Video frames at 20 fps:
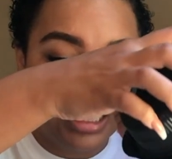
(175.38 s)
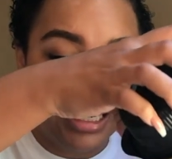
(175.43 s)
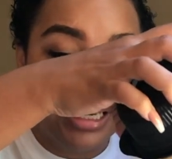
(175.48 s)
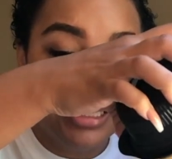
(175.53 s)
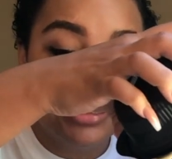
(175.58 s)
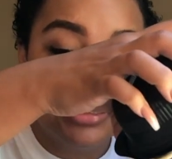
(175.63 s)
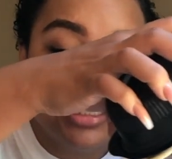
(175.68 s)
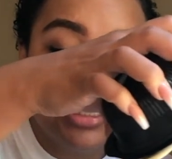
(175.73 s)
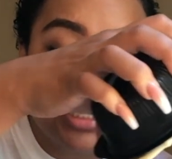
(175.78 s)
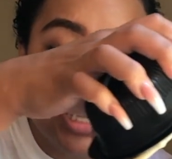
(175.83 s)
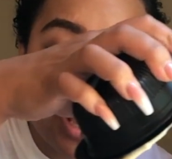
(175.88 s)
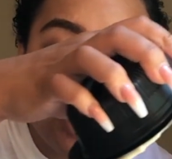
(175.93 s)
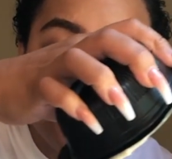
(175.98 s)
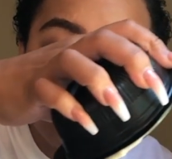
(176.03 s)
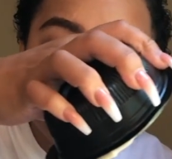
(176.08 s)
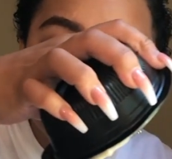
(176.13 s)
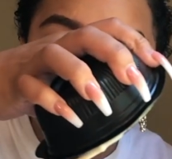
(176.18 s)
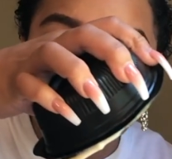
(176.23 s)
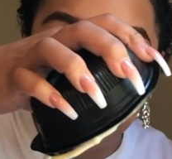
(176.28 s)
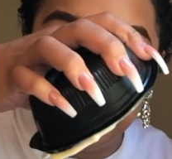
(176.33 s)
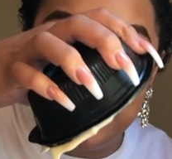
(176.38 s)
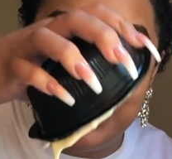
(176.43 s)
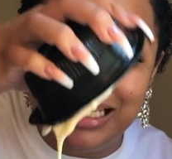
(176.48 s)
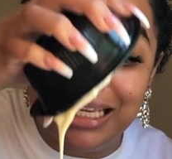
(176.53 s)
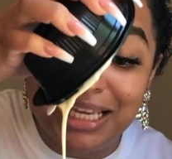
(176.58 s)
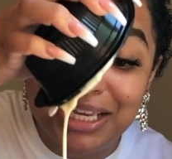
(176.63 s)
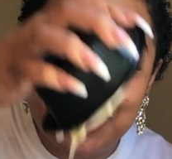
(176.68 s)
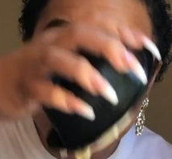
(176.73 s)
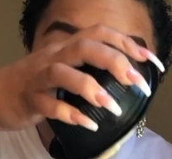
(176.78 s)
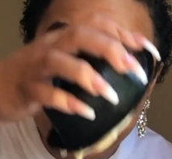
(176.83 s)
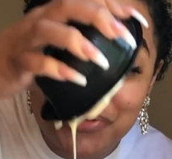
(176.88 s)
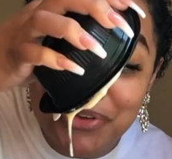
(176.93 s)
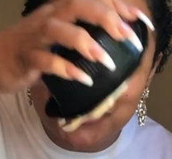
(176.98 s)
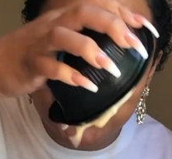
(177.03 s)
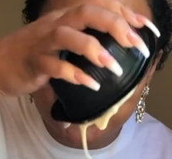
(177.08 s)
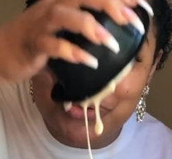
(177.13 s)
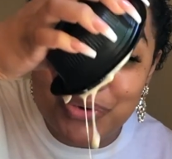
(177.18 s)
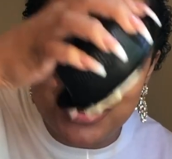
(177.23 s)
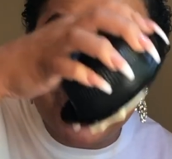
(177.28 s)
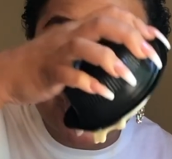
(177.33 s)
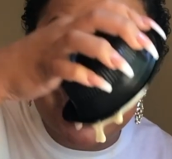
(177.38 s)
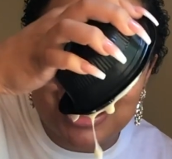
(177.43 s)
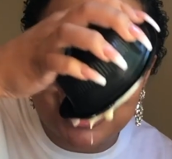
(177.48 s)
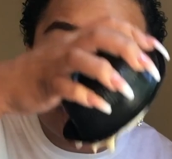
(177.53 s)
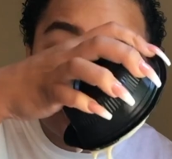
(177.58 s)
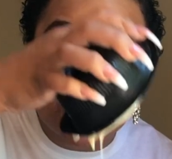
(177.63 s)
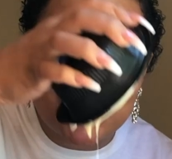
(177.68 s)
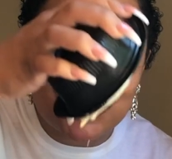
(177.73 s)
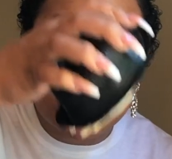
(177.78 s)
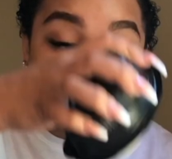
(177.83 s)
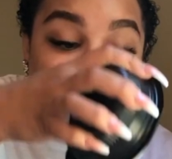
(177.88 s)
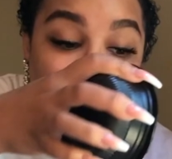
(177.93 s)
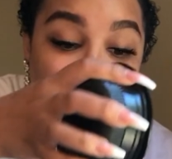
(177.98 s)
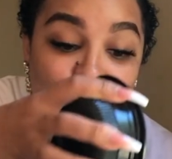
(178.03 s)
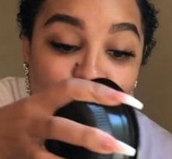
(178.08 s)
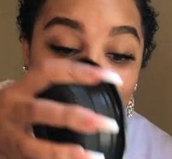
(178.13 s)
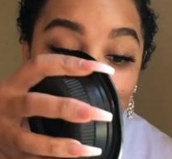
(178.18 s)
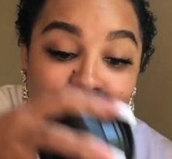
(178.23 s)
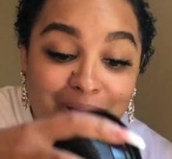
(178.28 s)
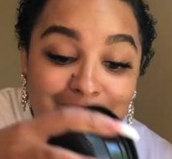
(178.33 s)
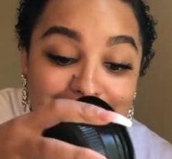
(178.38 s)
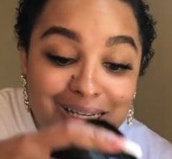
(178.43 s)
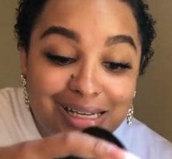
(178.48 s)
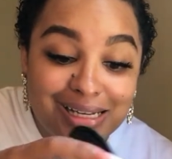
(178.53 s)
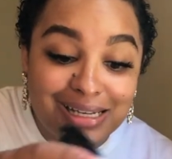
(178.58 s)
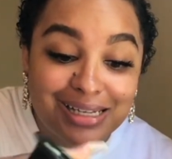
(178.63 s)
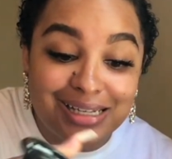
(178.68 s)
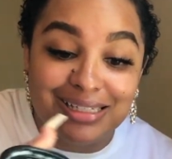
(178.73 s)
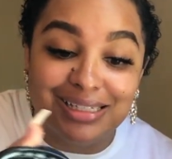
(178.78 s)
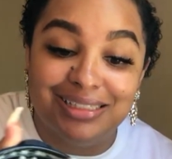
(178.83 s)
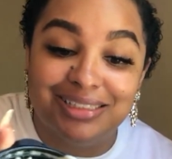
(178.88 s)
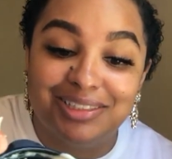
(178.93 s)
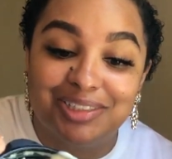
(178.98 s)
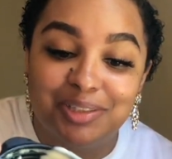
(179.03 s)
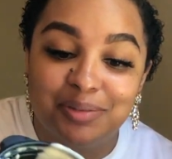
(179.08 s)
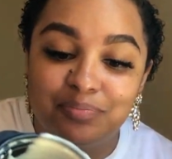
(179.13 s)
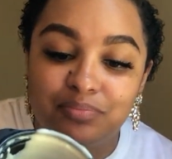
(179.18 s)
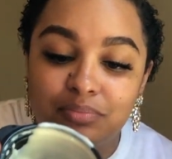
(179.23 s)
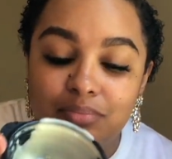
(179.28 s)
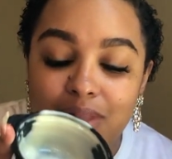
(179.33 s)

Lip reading: And look how much they give you. It's so much.